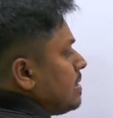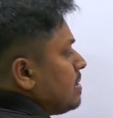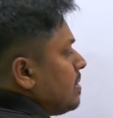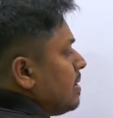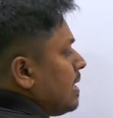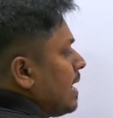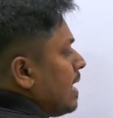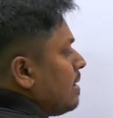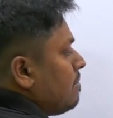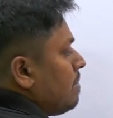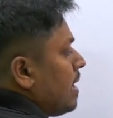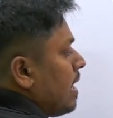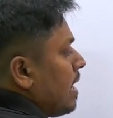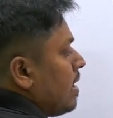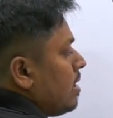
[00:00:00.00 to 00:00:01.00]
So 9
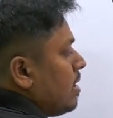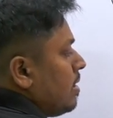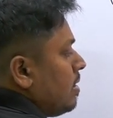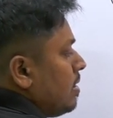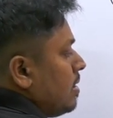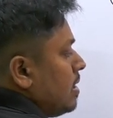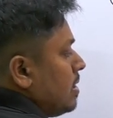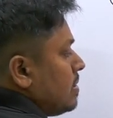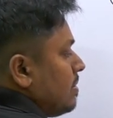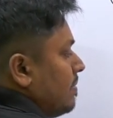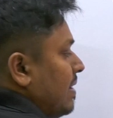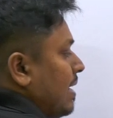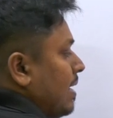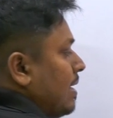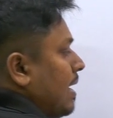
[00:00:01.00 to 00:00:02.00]
by 100. So
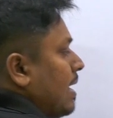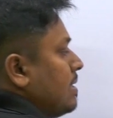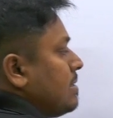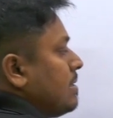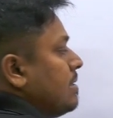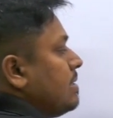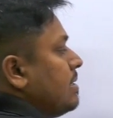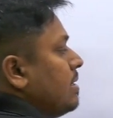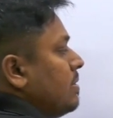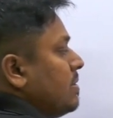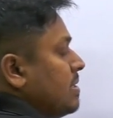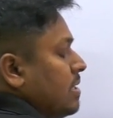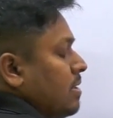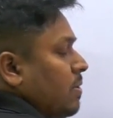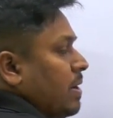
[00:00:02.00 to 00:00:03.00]
we can cancel 0
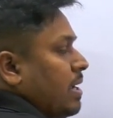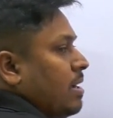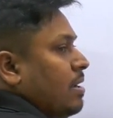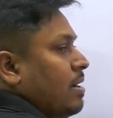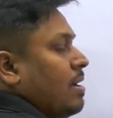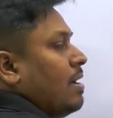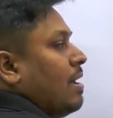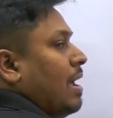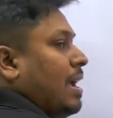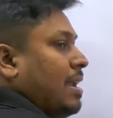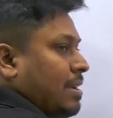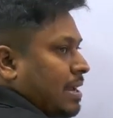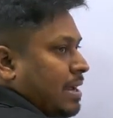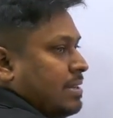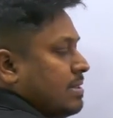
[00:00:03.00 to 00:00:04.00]
here.
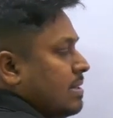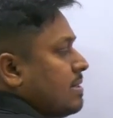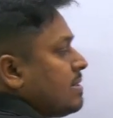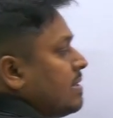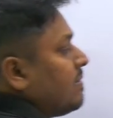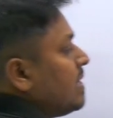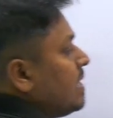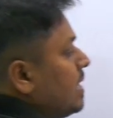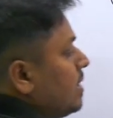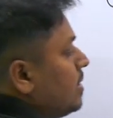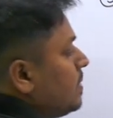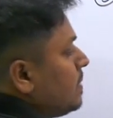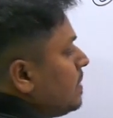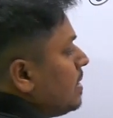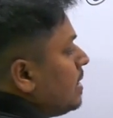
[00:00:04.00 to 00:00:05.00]
8 9s are
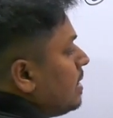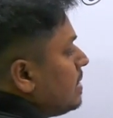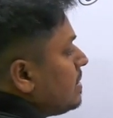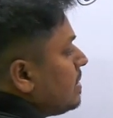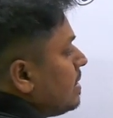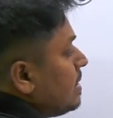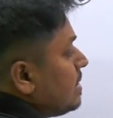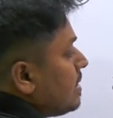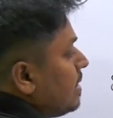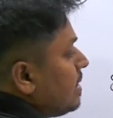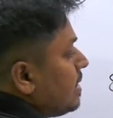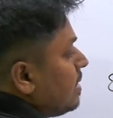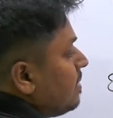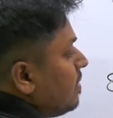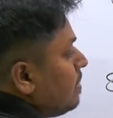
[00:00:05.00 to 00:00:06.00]
72. So
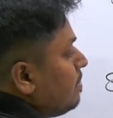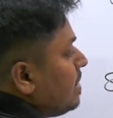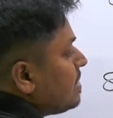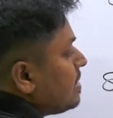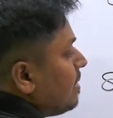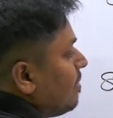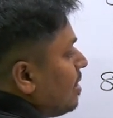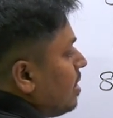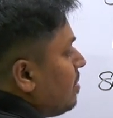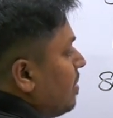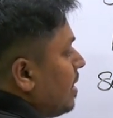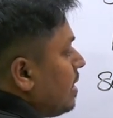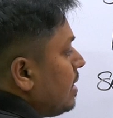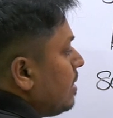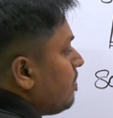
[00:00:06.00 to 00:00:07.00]
resultant will be
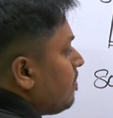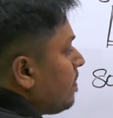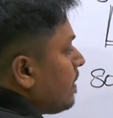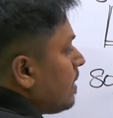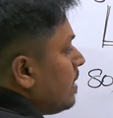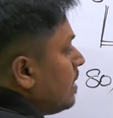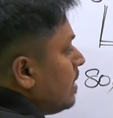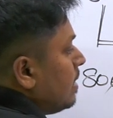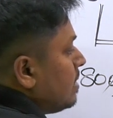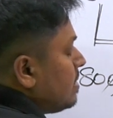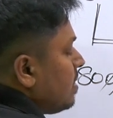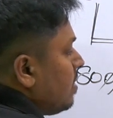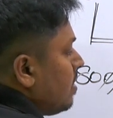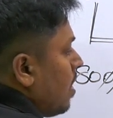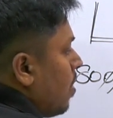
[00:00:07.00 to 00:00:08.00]
720.
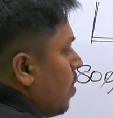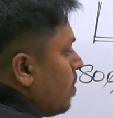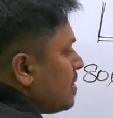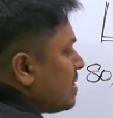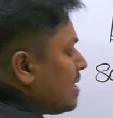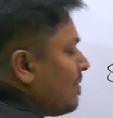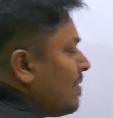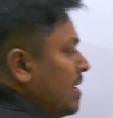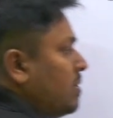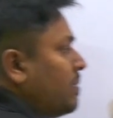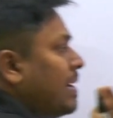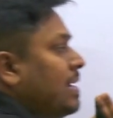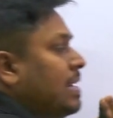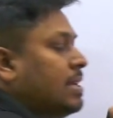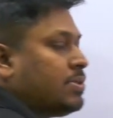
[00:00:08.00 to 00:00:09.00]
So now
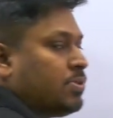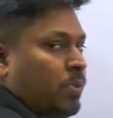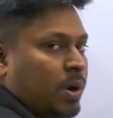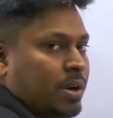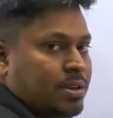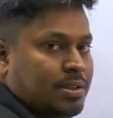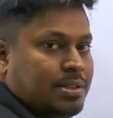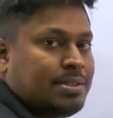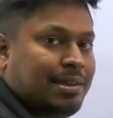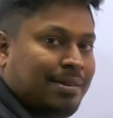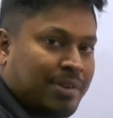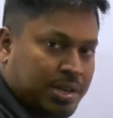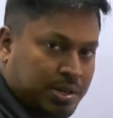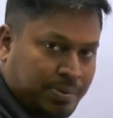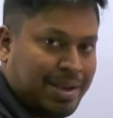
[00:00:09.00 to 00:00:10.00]
720 is what?
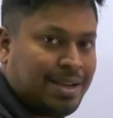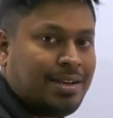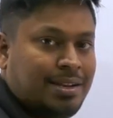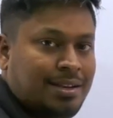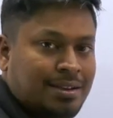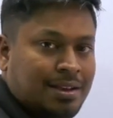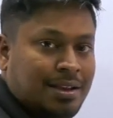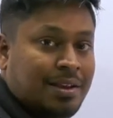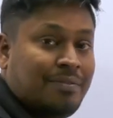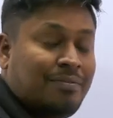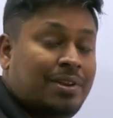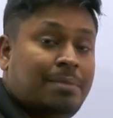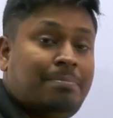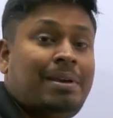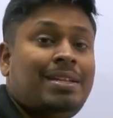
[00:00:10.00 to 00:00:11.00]
720
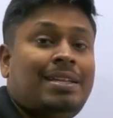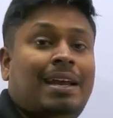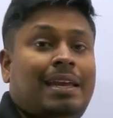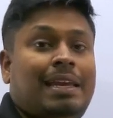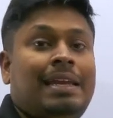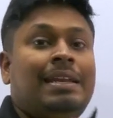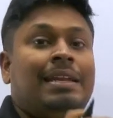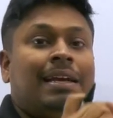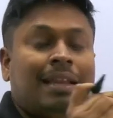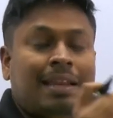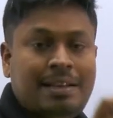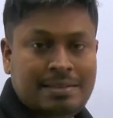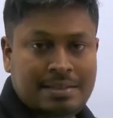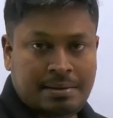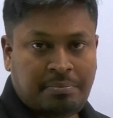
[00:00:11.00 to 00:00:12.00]
will be the
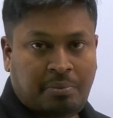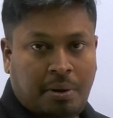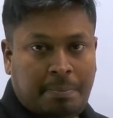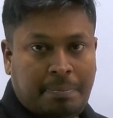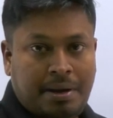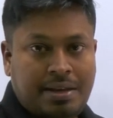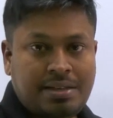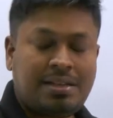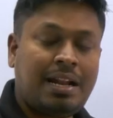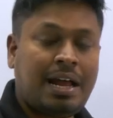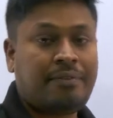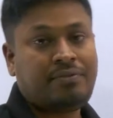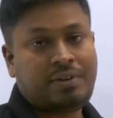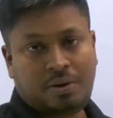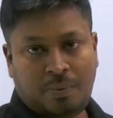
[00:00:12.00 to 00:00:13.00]
increase in population
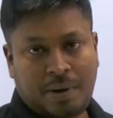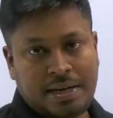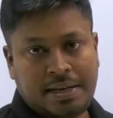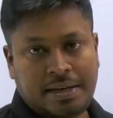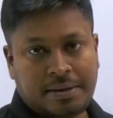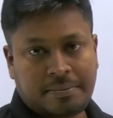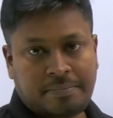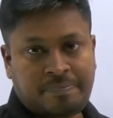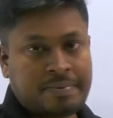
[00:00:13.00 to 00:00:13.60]
after 1 year.